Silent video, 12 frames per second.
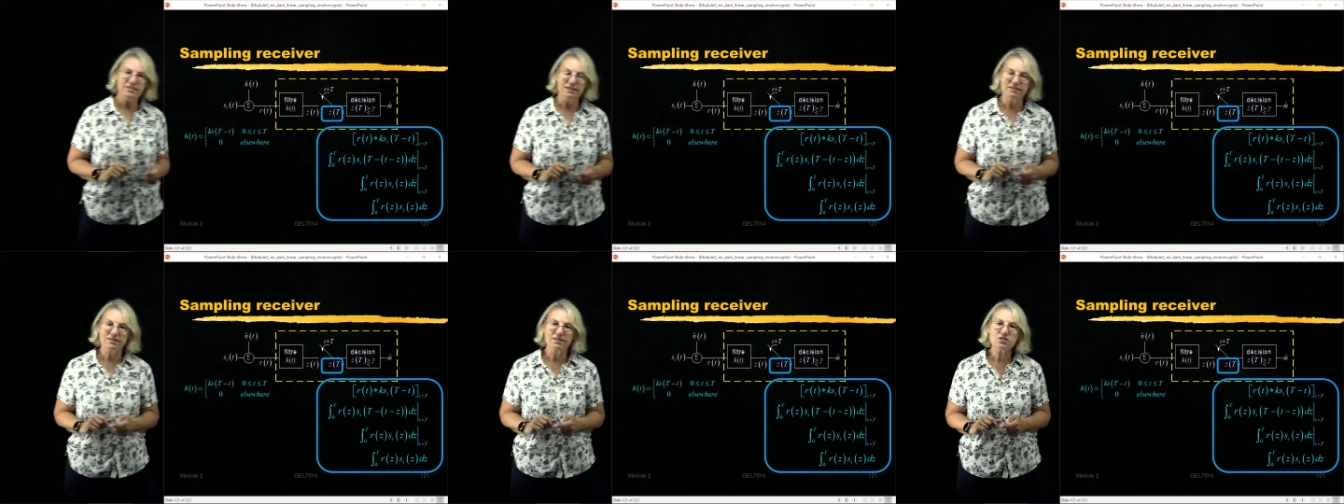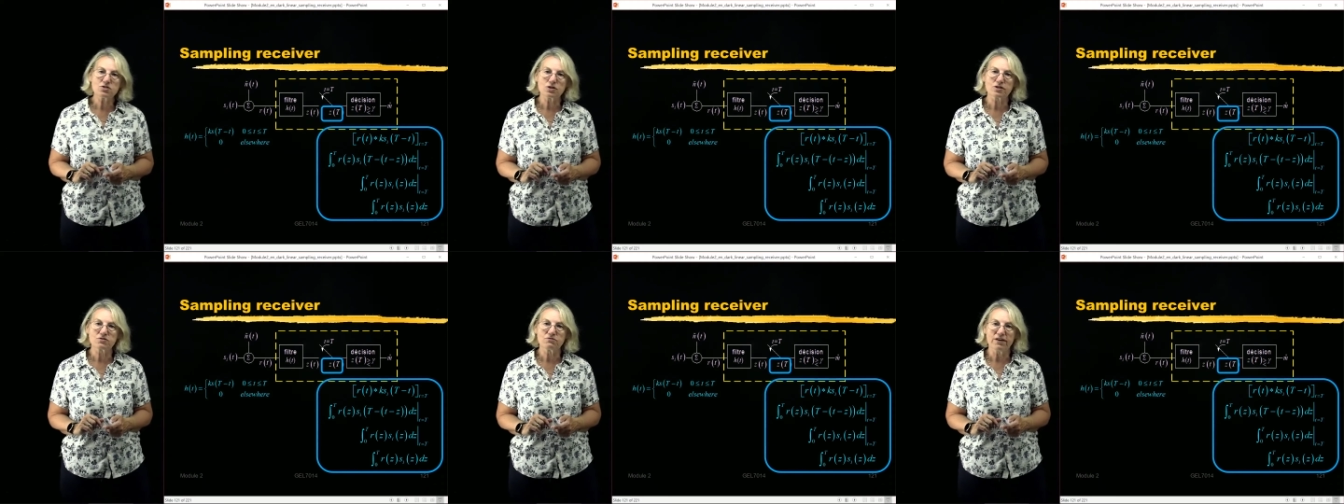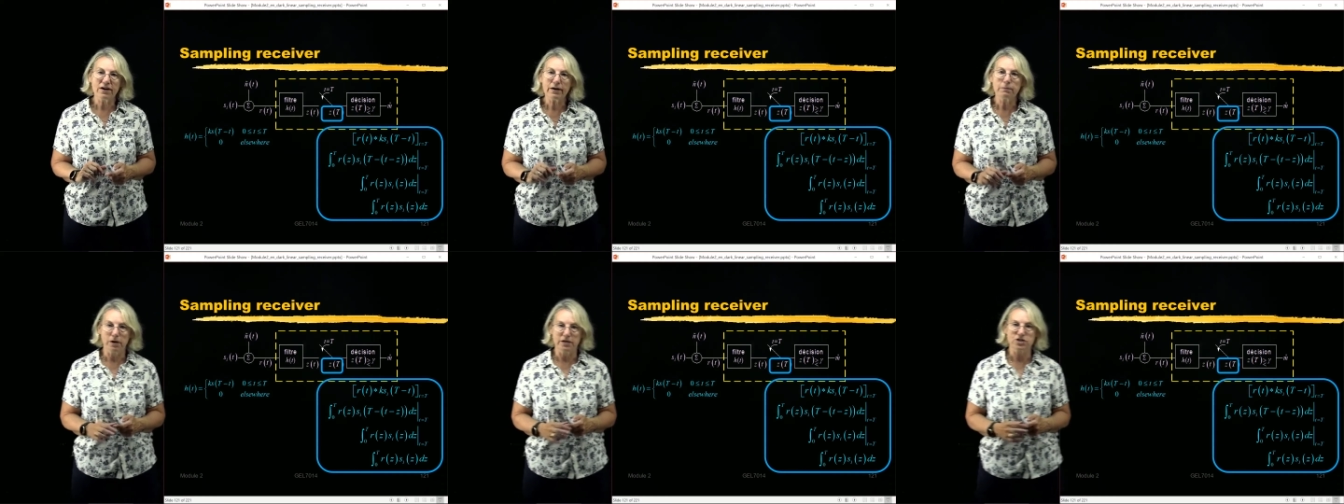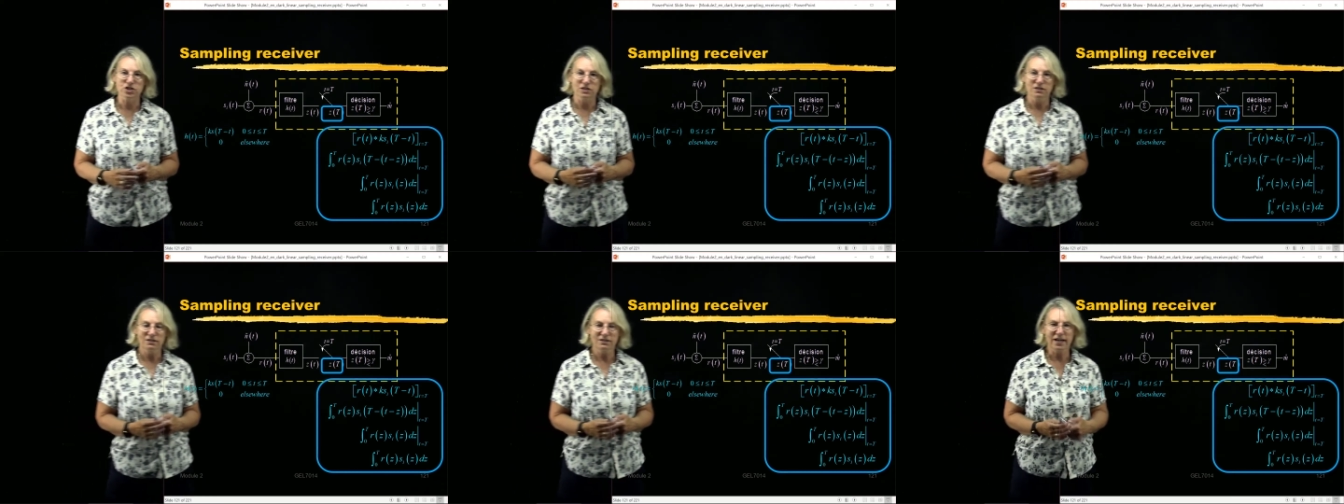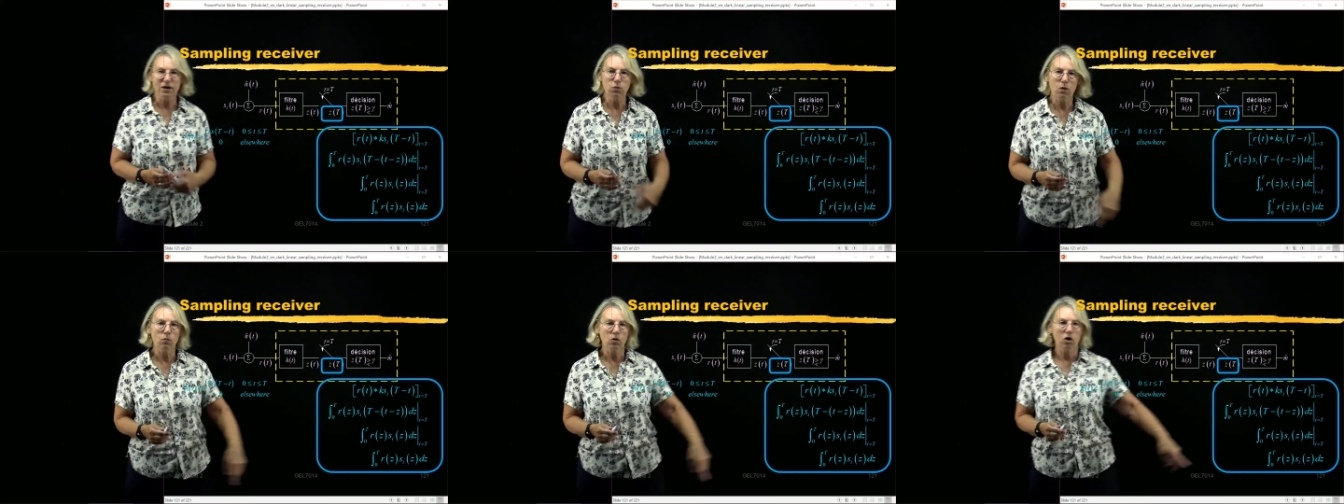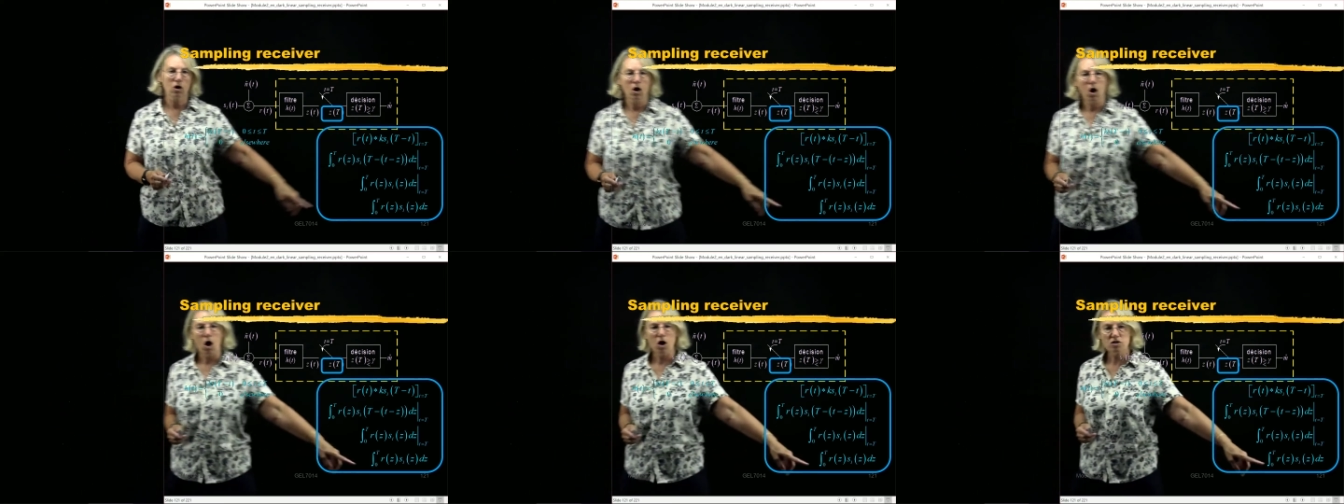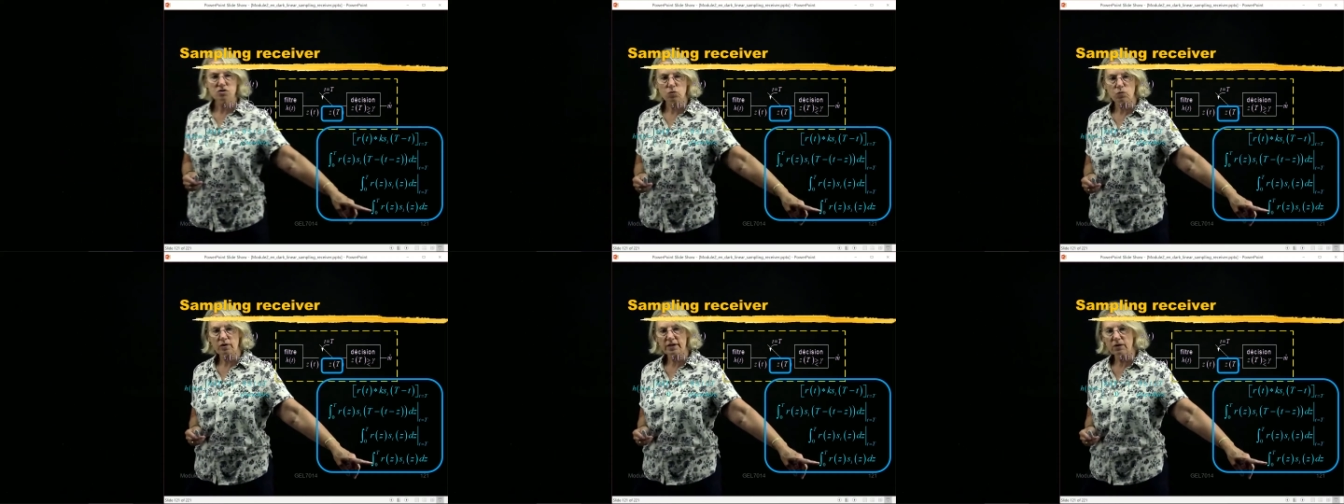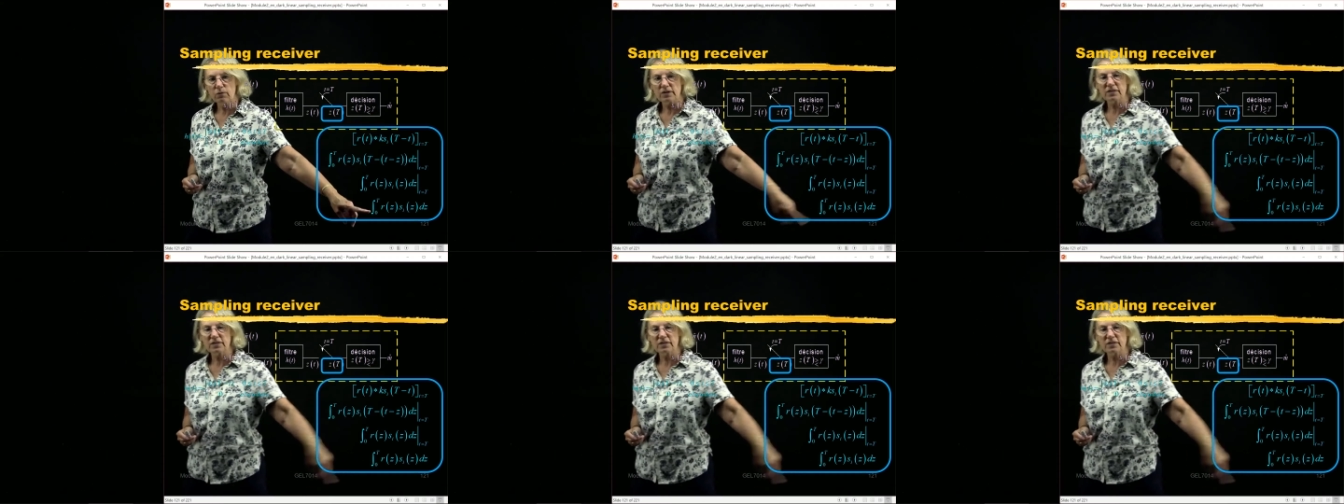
that this looks very much like what we're also working with